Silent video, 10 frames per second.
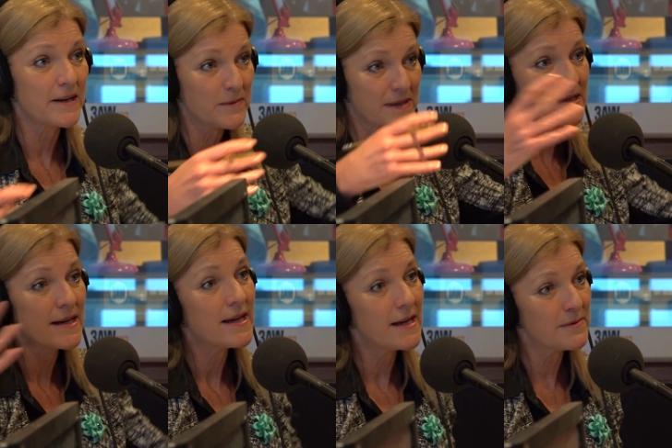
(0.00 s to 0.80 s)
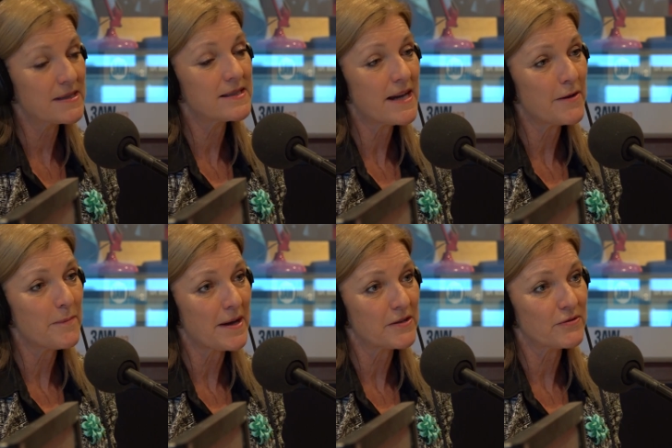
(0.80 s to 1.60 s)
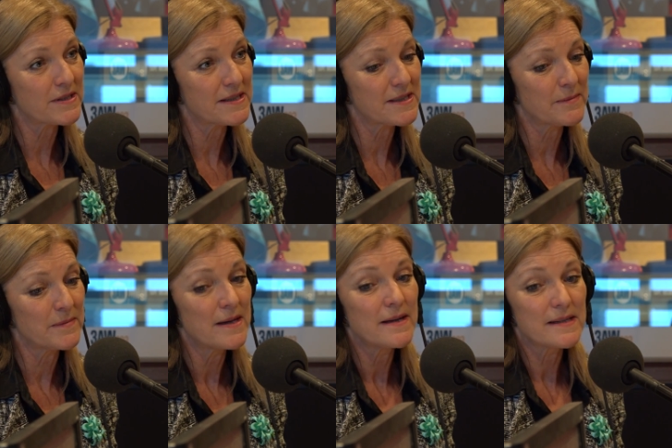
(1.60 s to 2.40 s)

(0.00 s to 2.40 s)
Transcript: and it was it was the day of patriotism,